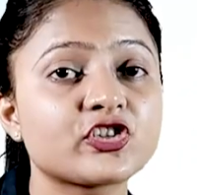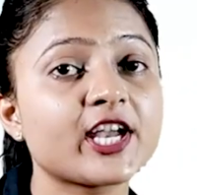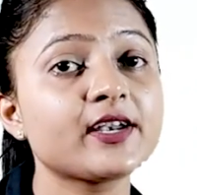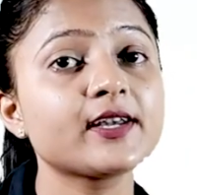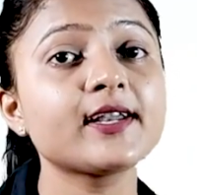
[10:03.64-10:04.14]

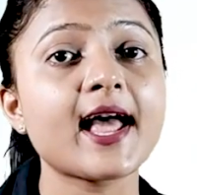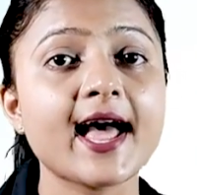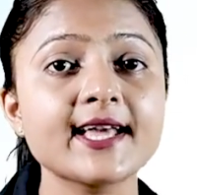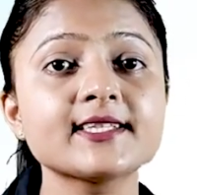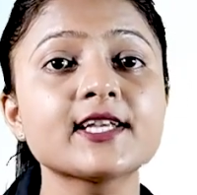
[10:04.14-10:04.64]
Gender
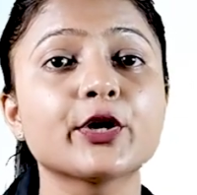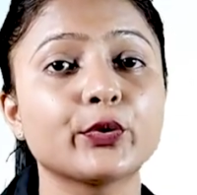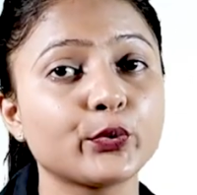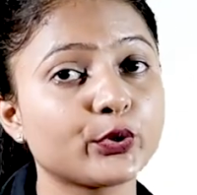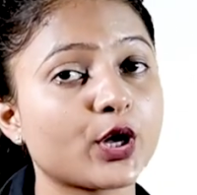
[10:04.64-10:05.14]
as
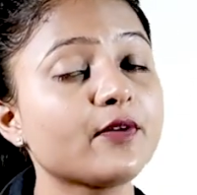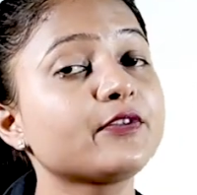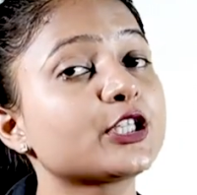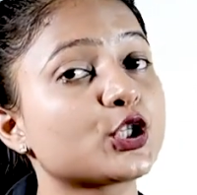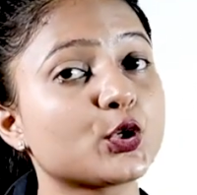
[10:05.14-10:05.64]
root of
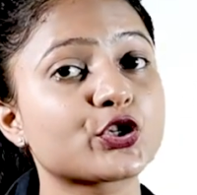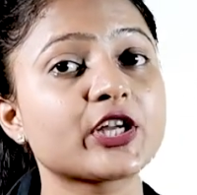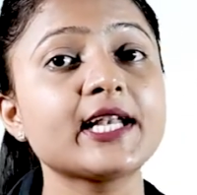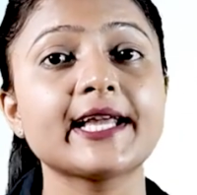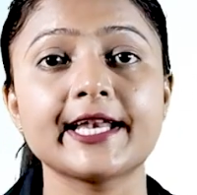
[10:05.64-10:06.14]

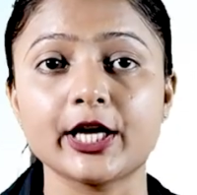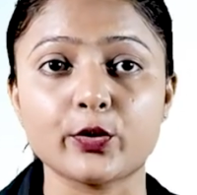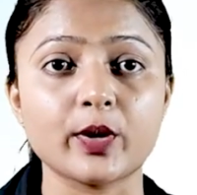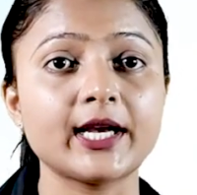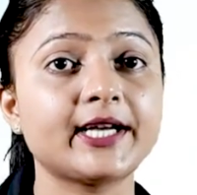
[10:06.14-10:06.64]
social
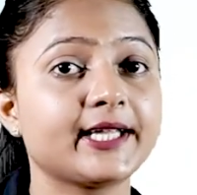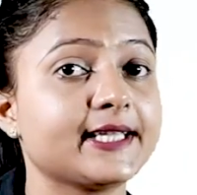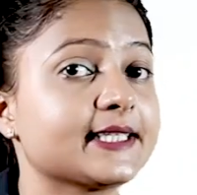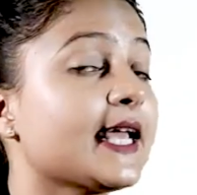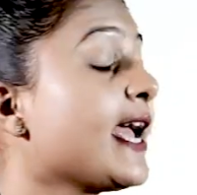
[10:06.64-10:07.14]

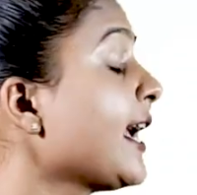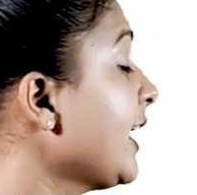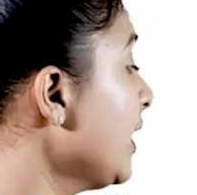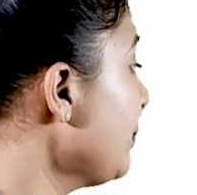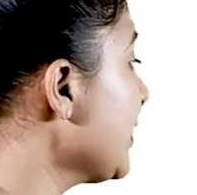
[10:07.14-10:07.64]
inequalities.
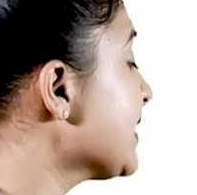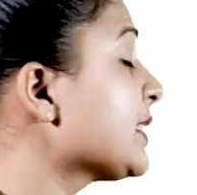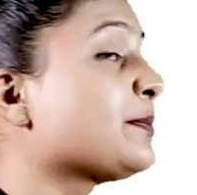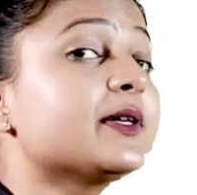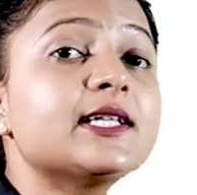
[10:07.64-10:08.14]
In
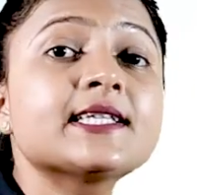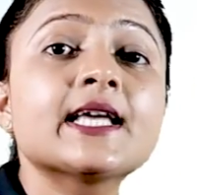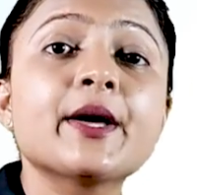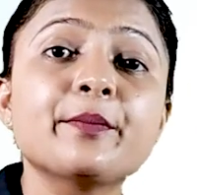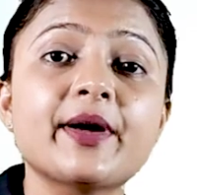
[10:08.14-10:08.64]
principles,
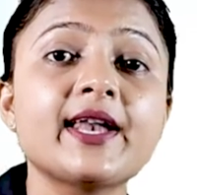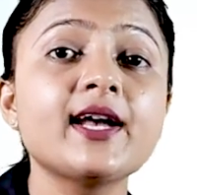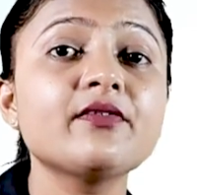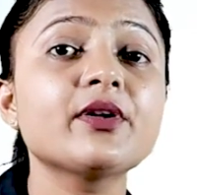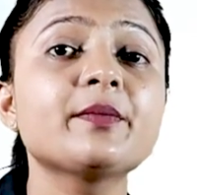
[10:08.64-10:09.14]
men
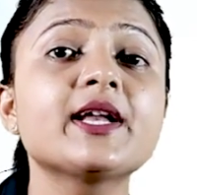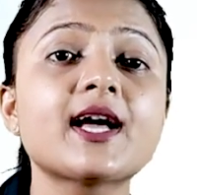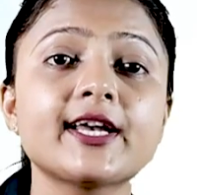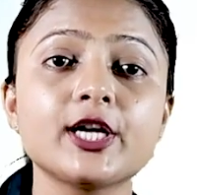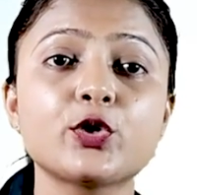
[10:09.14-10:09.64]
and women
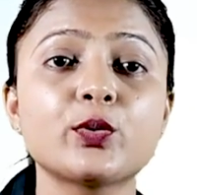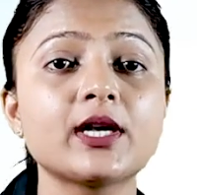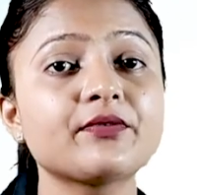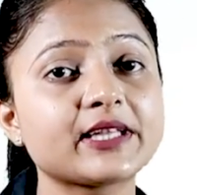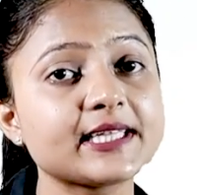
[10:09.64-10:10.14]
are
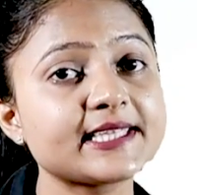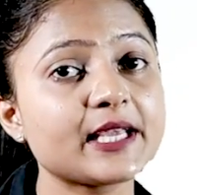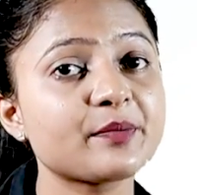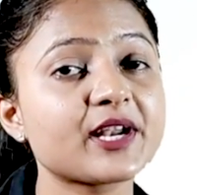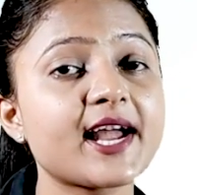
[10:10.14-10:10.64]
equal with the
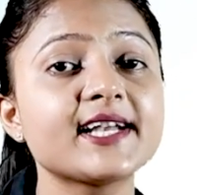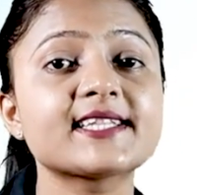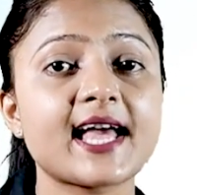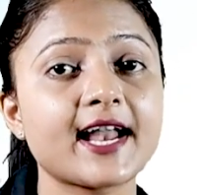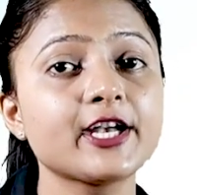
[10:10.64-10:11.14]
same
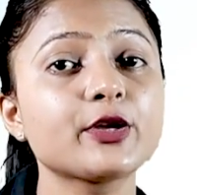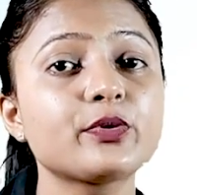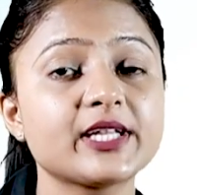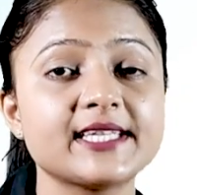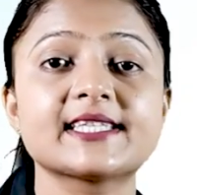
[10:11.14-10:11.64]
rights and
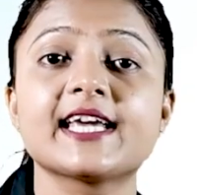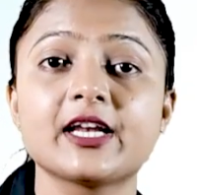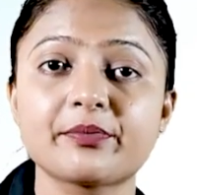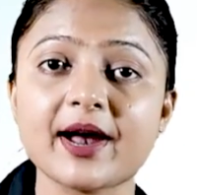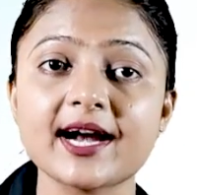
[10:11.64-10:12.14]
duties.
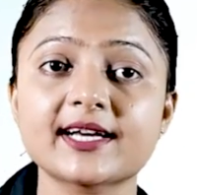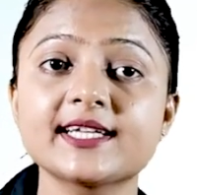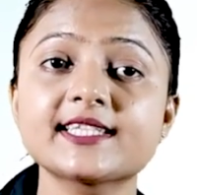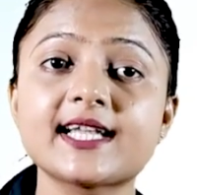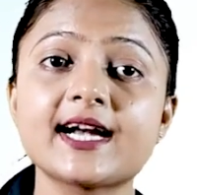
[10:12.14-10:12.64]
In
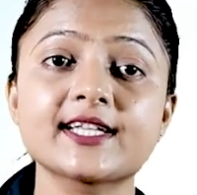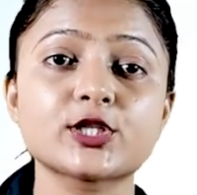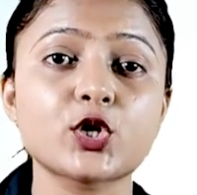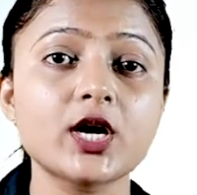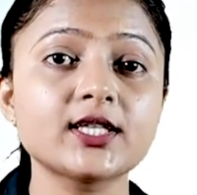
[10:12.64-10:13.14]
practice, that
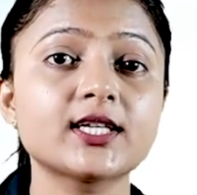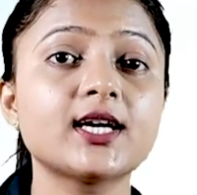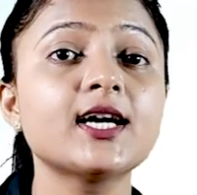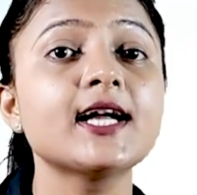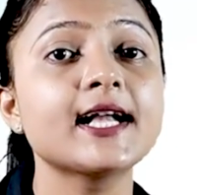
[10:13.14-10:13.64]
is not
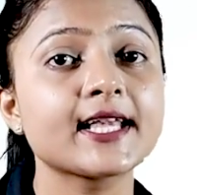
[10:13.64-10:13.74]
the